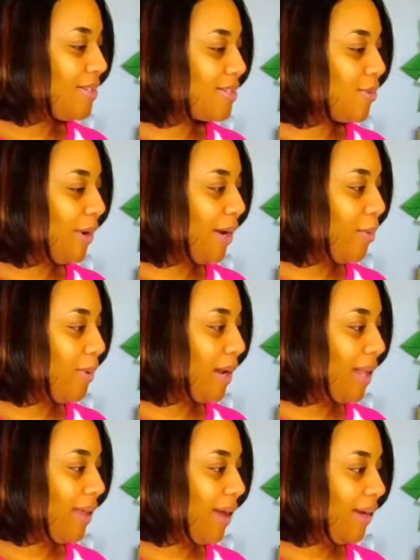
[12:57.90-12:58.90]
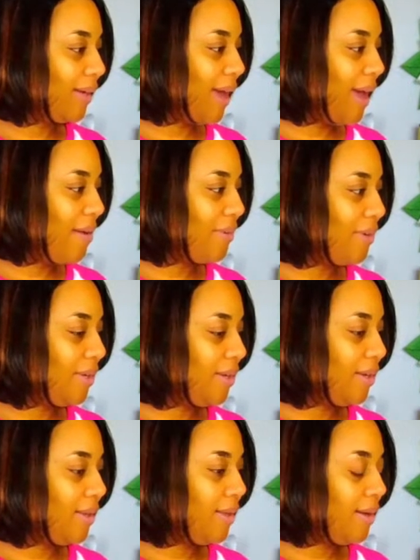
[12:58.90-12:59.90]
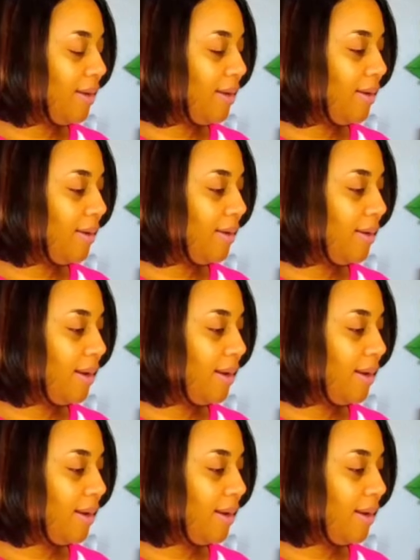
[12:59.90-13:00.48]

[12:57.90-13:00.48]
a square, but I like having the